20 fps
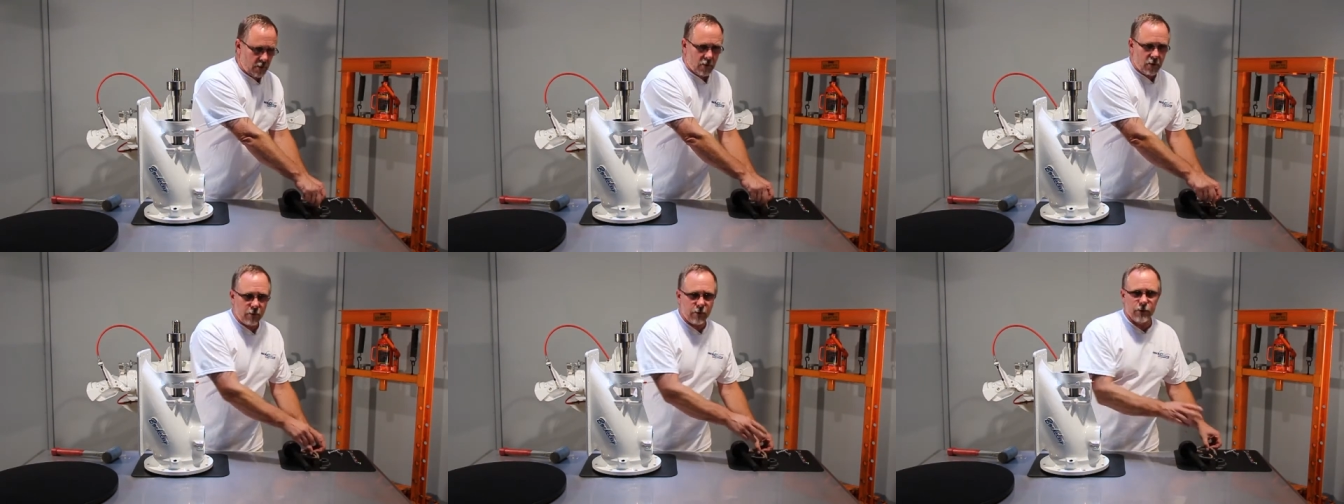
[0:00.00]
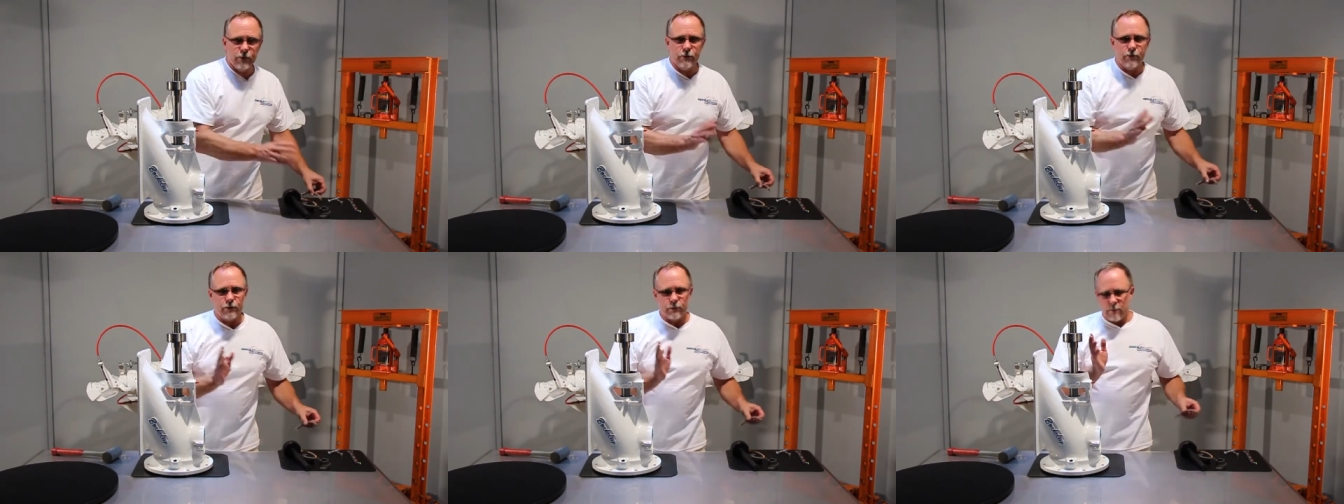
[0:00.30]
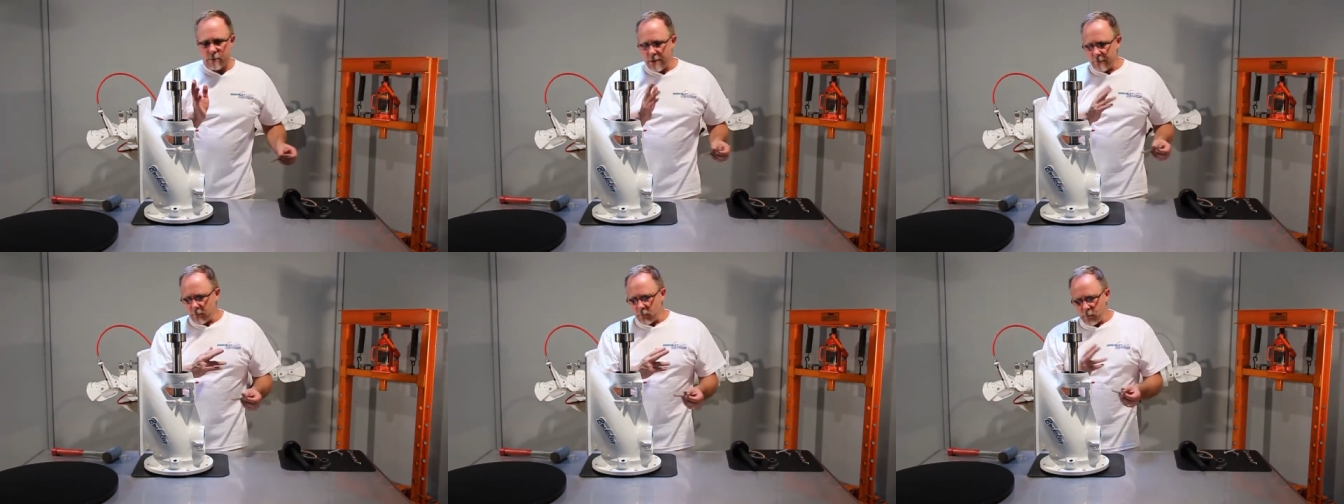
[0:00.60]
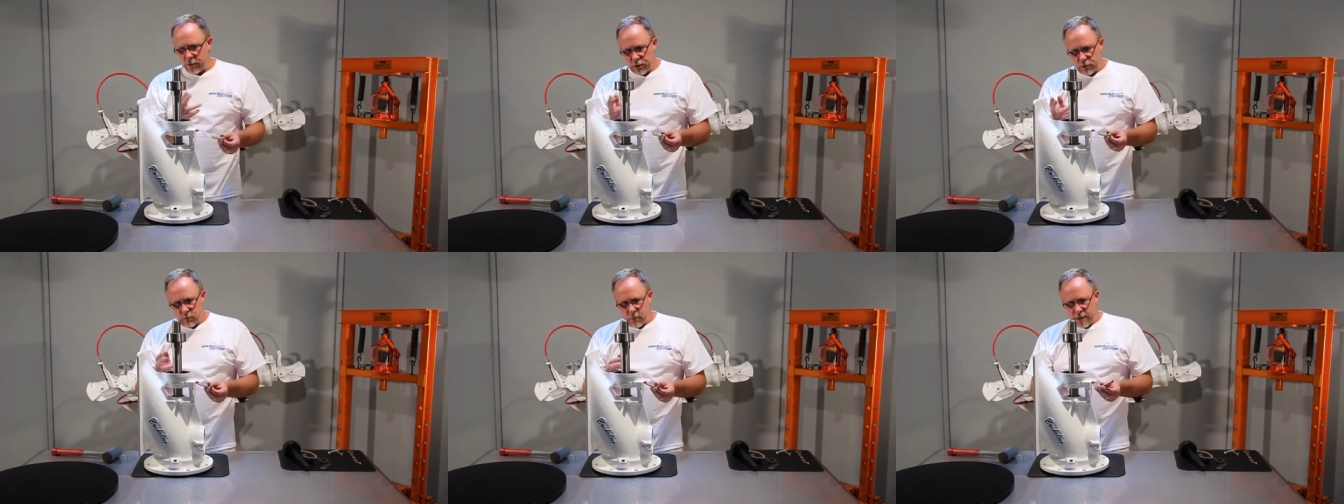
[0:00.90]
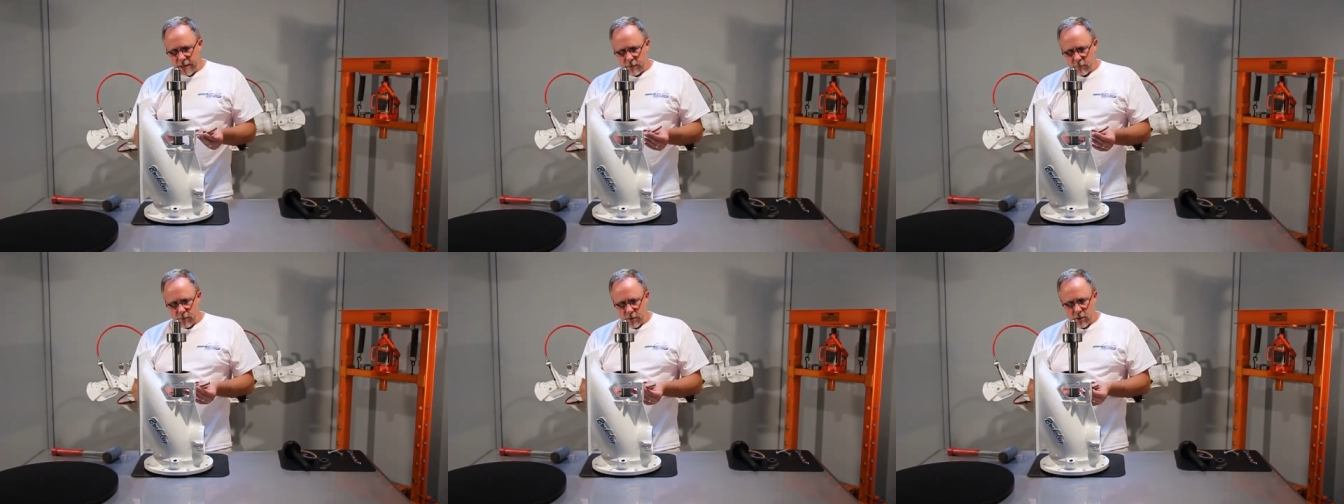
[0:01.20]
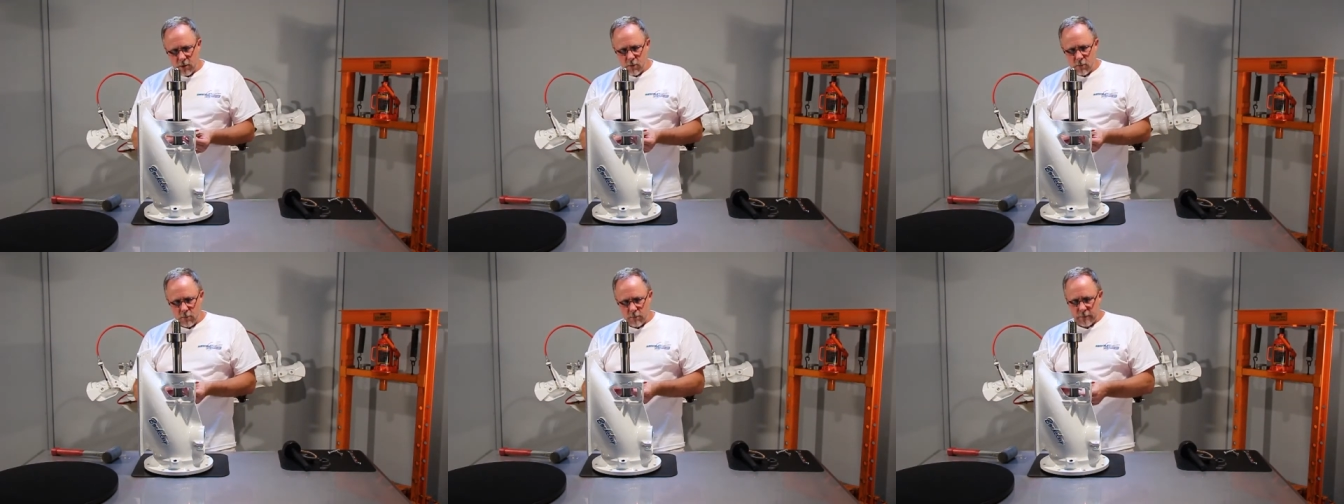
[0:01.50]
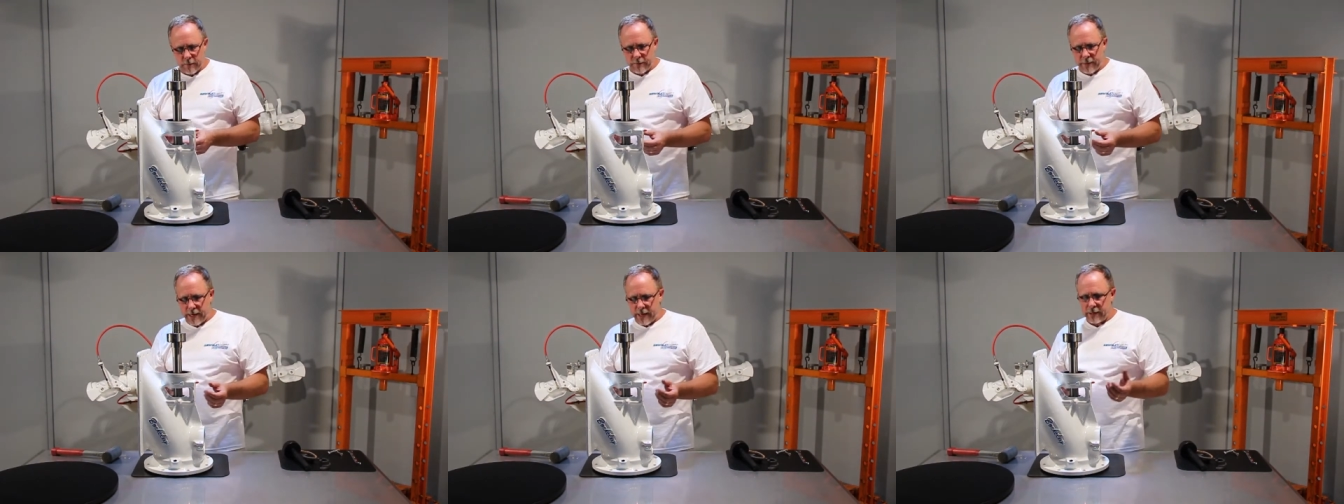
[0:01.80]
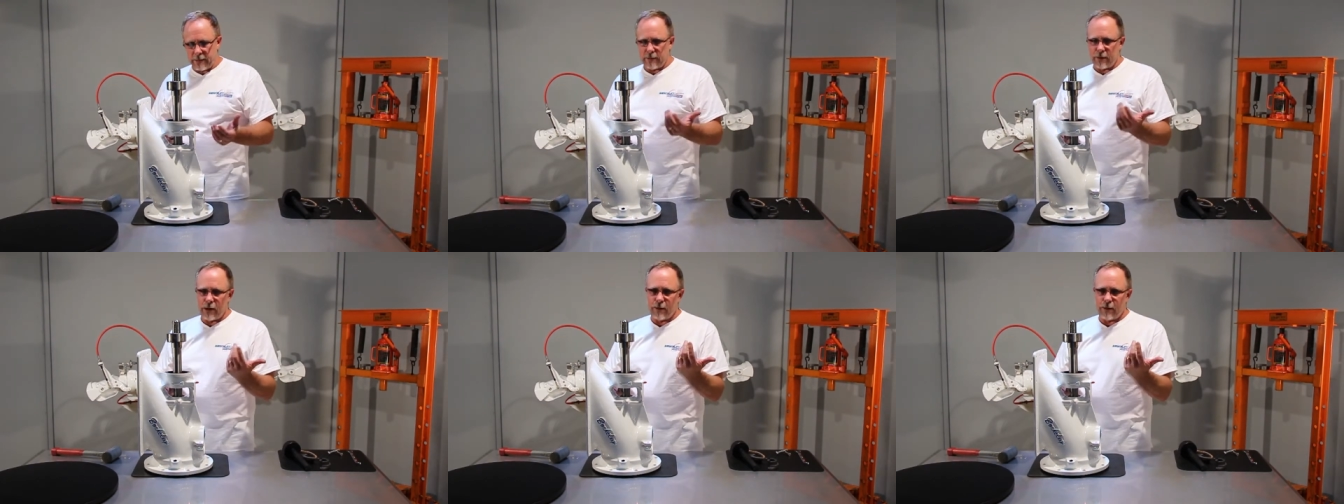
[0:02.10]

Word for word: what I do is remember which way you were going with that,